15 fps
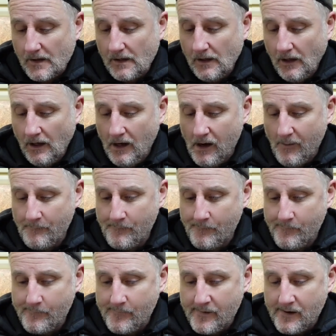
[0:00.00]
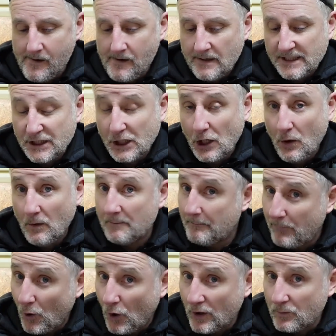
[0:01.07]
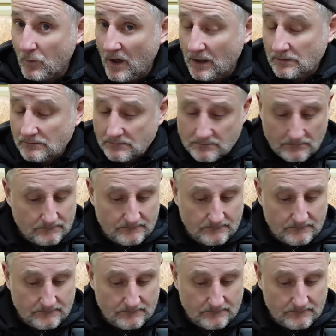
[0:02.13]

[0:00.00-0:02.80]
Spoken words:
you go and buy one,